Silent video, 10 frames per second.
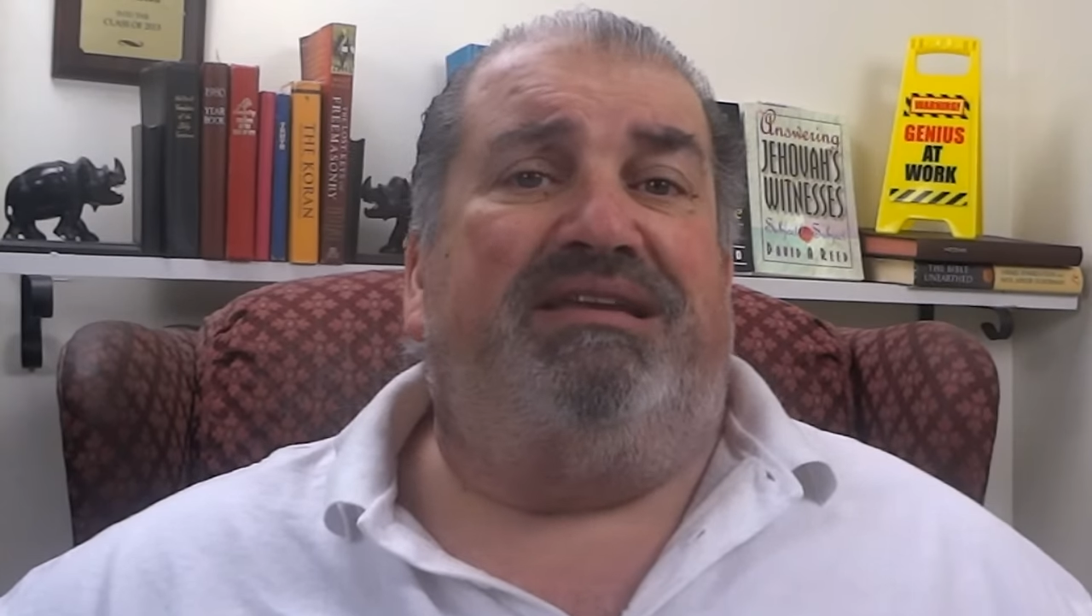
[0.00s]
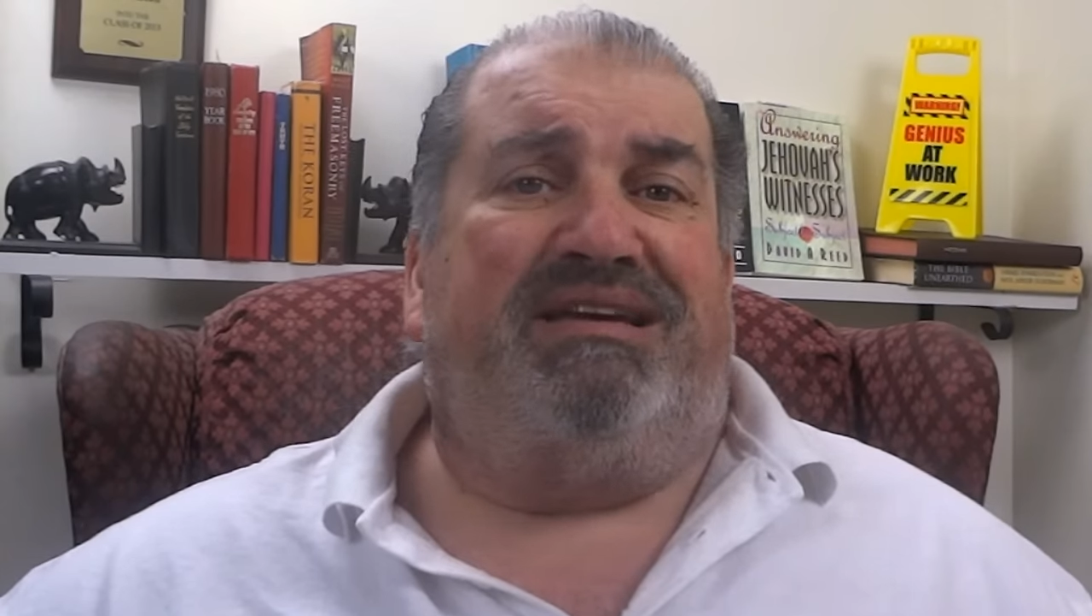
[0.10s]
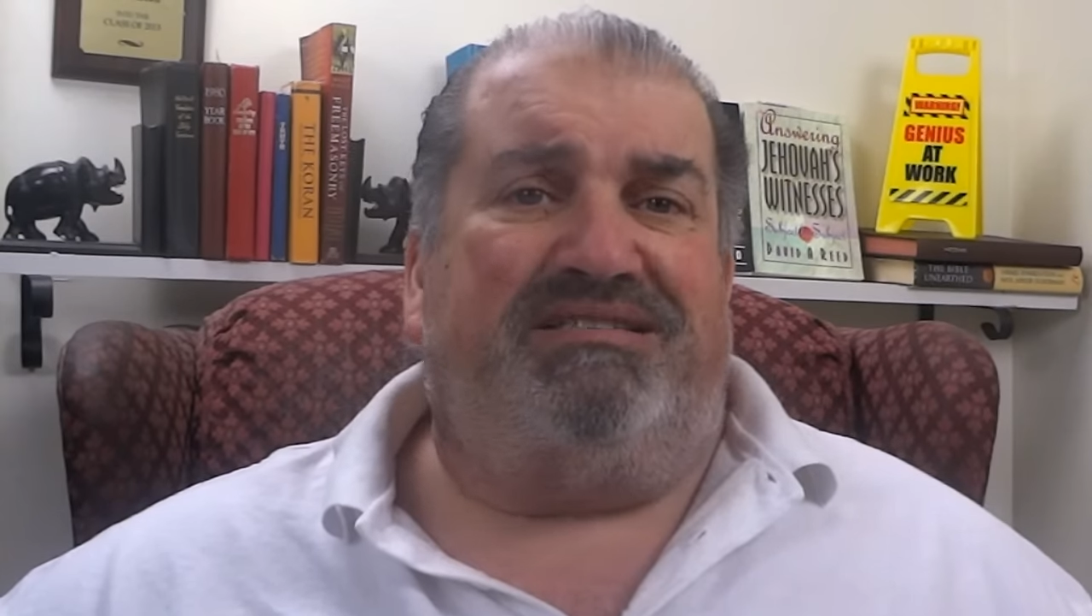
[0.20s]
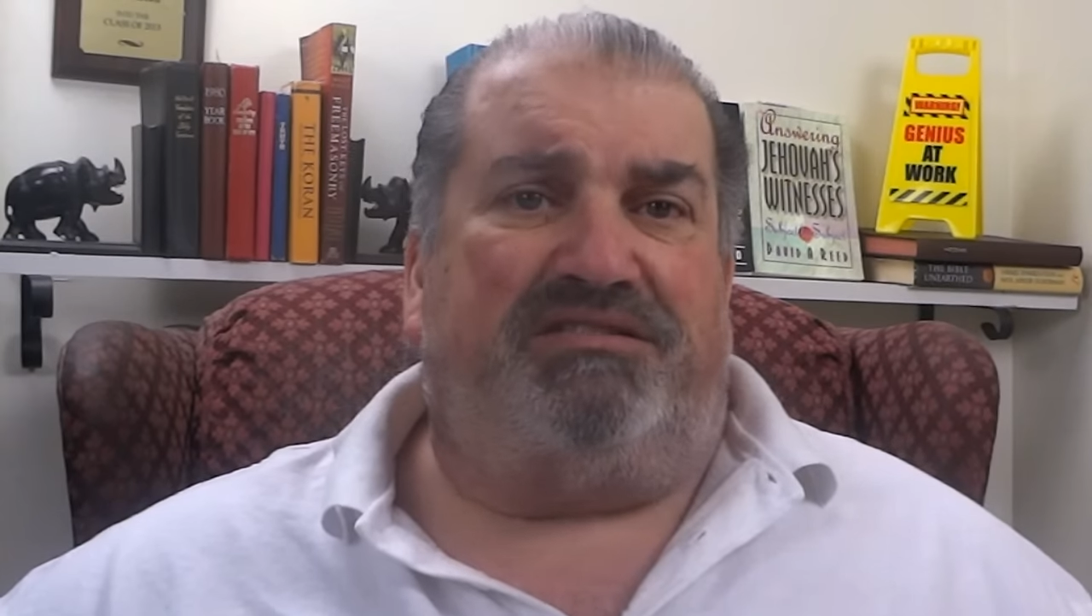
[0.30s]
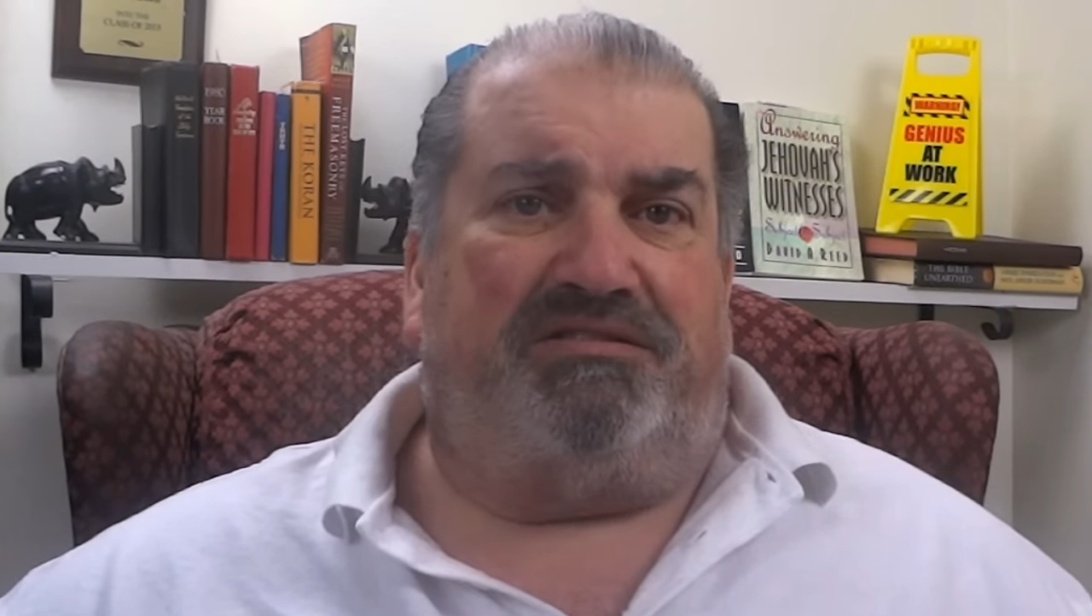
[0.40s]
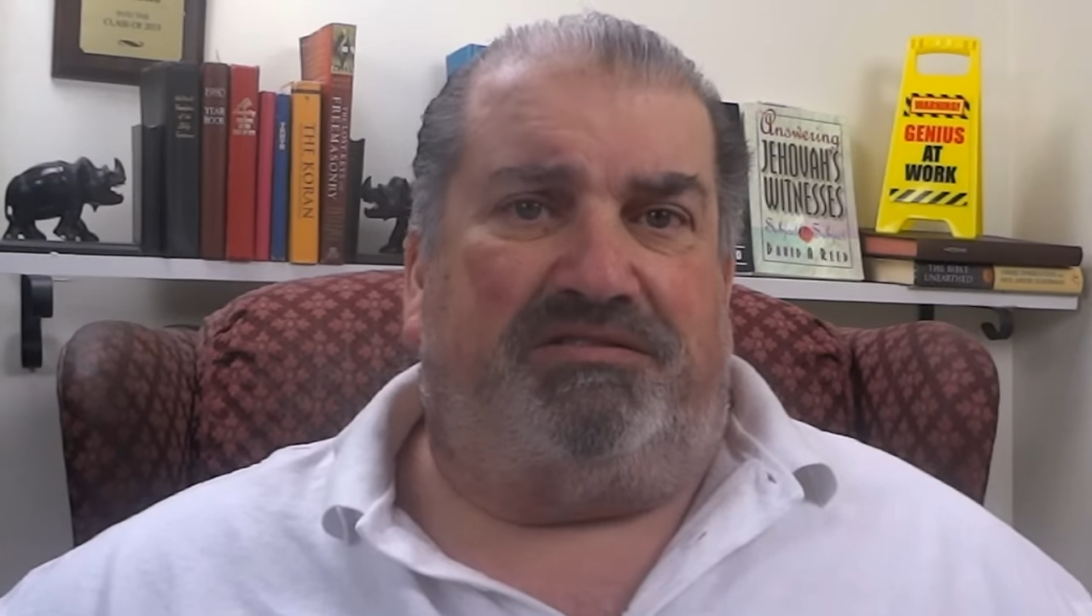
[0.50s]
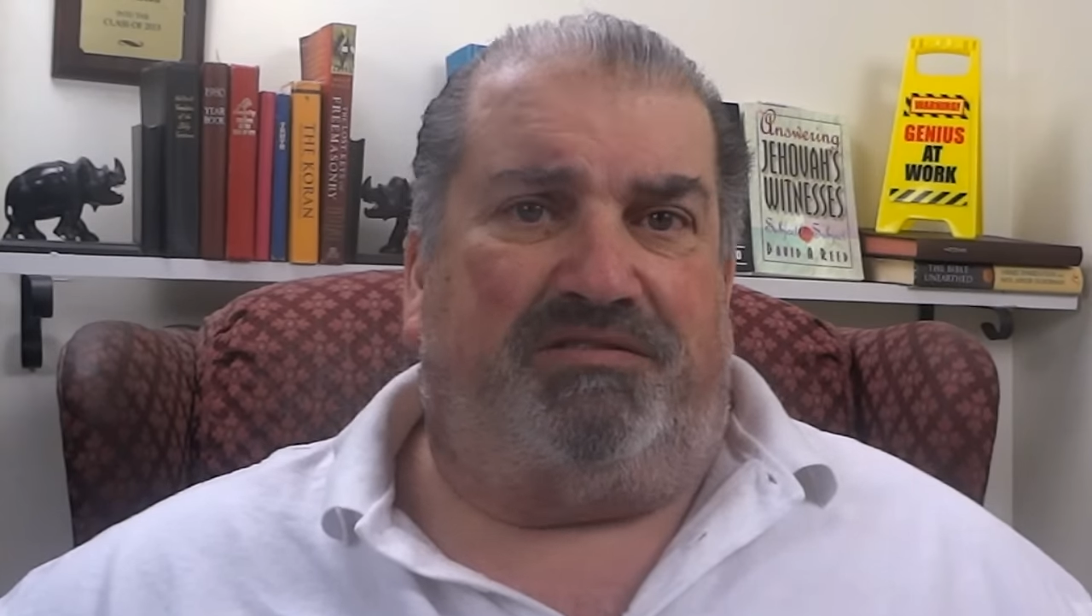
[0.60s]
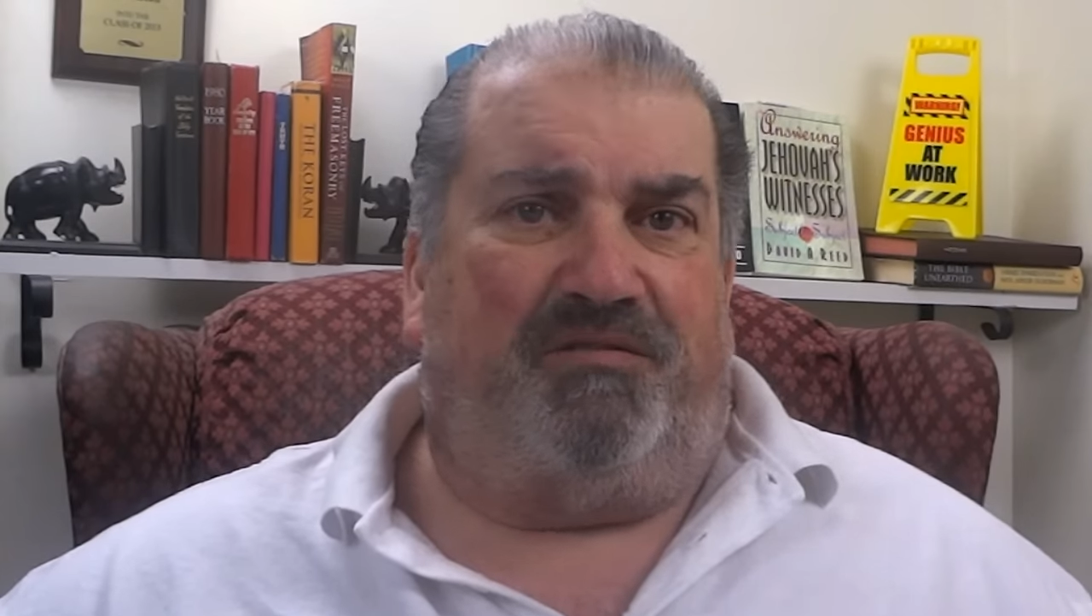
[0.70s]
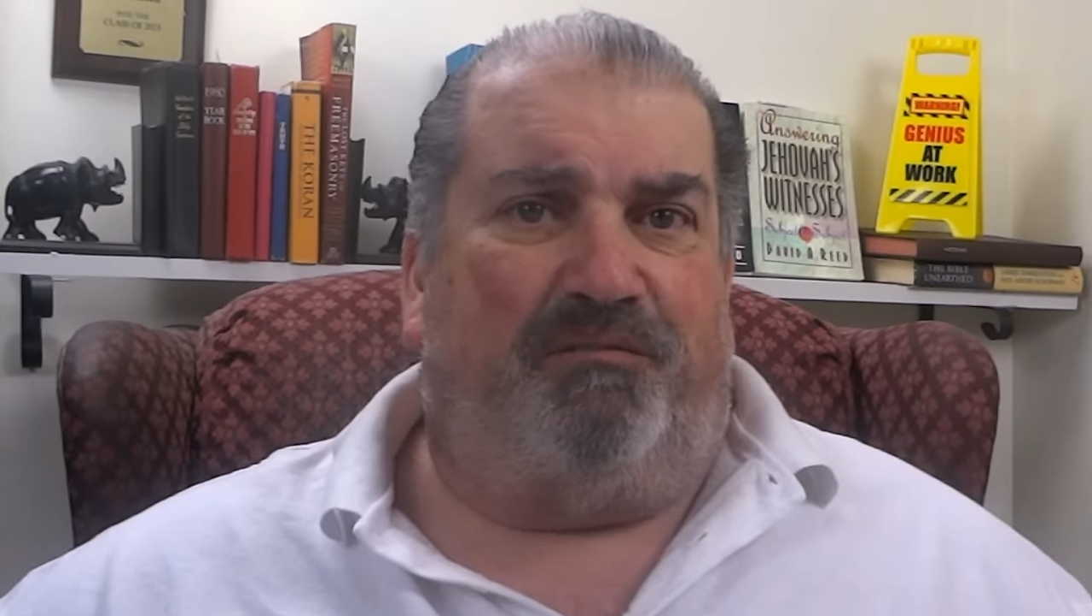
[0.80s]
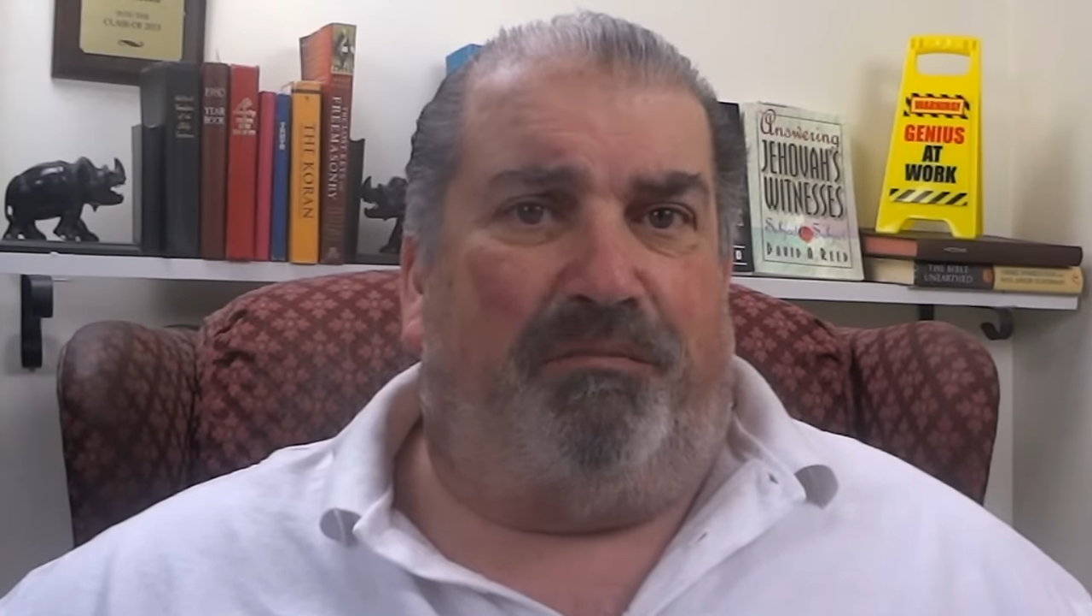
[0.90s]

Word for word: dozens of